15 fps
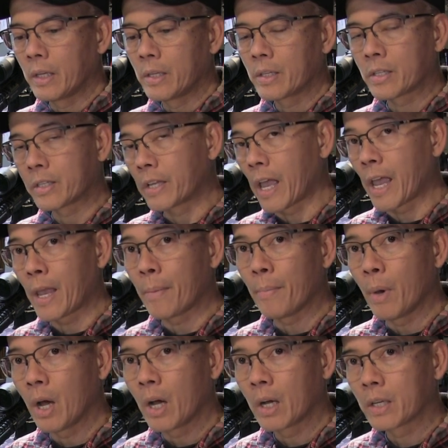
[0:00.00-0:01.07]

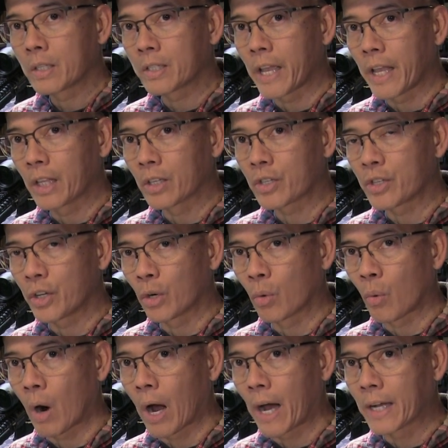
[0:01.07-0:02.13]
Same stainless steel
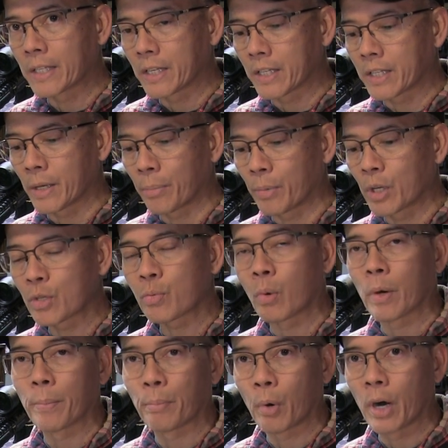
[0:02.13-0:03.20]
rods, except this
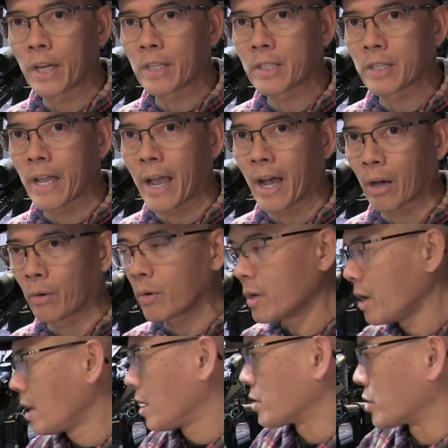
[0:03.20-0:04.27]
one breaks down.
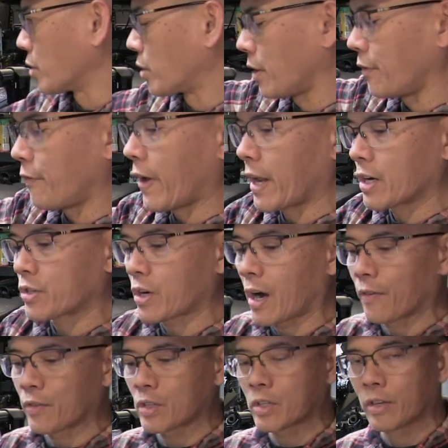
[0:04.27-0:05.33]
So the advantage,
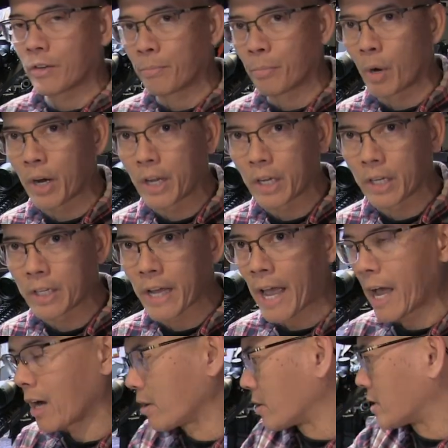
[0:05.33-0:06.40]
obviously, of breaking
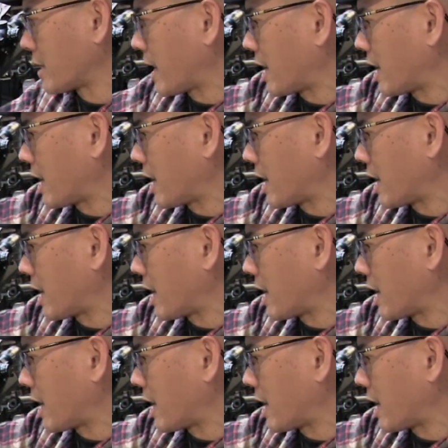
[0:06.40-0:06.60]
down is